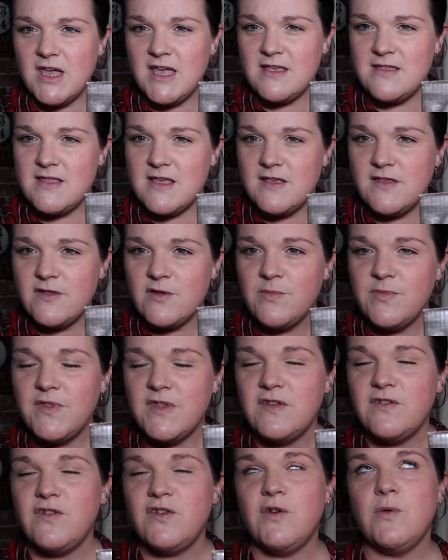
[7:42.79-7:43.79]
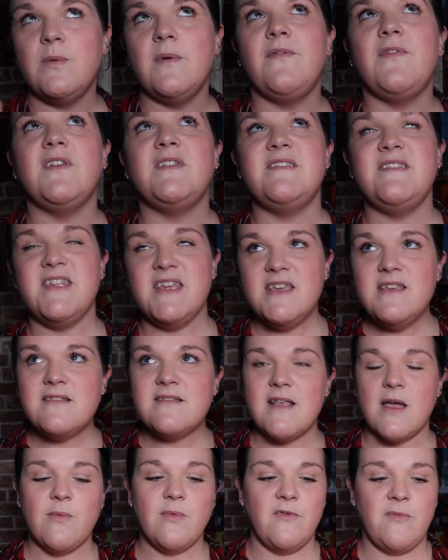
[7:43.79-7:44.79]
Is this something to do with the tea
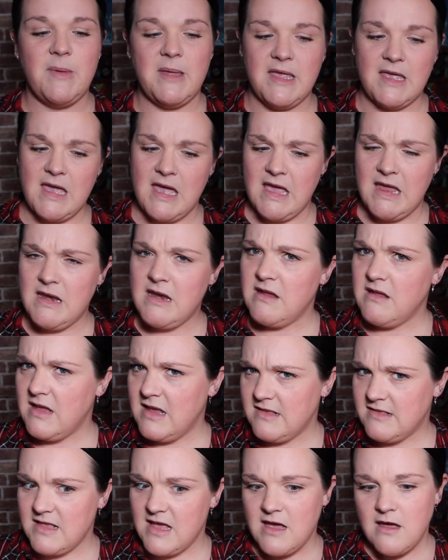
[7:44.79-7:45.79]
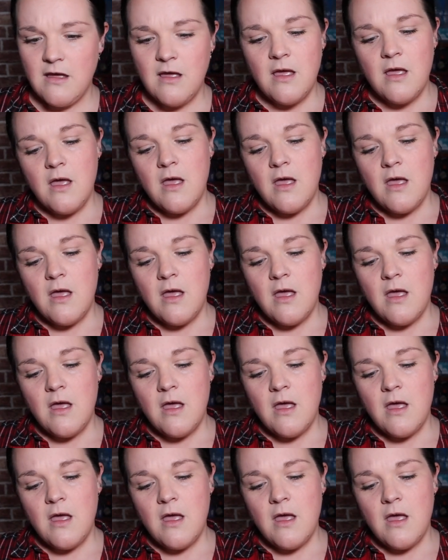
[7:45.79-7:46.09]
set we've been getting? Is it?